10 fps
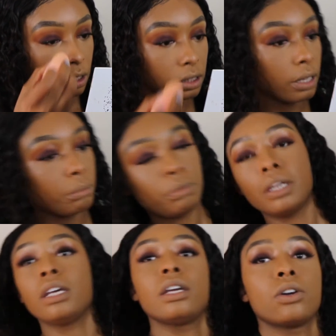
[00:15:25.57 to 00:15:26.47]

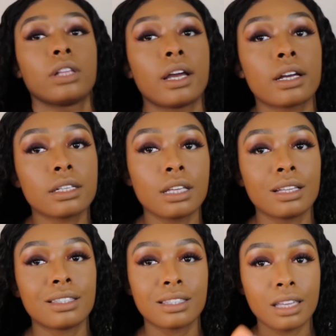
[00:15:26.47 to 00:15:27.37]
clumping or, like I
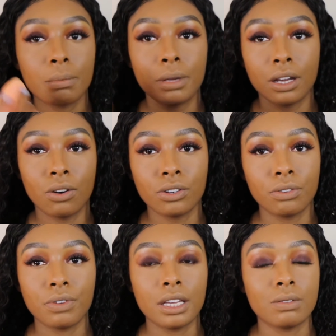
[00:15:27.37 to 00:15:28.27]
said, skipping on your
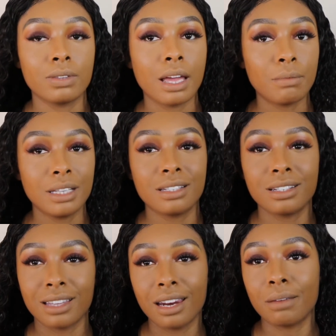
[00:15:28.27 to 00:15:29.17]
face. And what that means
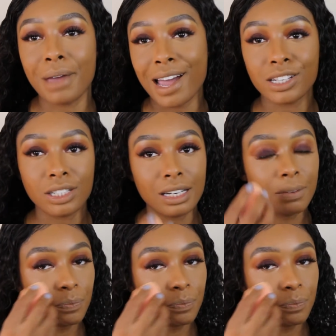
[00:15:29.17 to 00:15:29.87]
is just getting patchy.